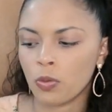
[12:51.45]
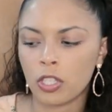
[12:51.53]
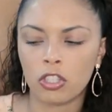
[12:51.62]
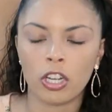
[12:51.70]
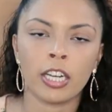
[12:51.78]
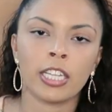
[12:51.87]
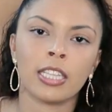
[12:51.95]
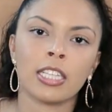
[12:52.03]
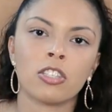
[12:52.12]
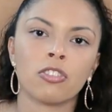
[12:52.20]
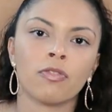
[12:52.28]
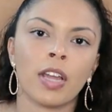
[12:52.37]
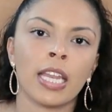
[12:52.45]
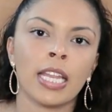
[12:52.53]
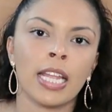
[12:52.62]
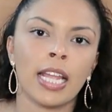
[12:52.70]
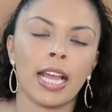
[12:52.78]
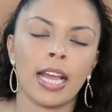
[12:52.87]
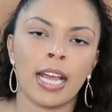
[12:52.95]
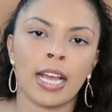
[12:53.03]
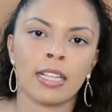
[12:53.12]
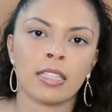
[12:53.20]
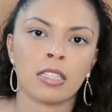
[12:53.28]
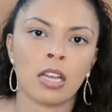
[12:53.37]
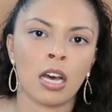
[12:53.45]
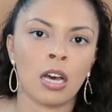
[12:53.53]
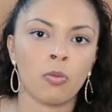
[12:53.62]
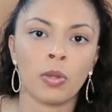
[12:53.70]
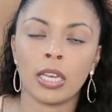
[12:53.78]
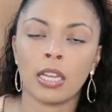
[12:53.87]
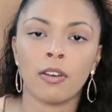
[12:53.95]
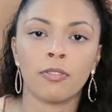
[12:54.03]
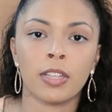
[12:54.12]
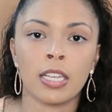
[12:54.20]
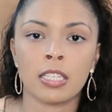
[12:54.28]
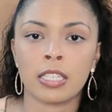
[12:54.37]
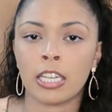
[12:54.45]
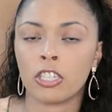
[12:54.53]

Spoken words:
We started this already, and we love this.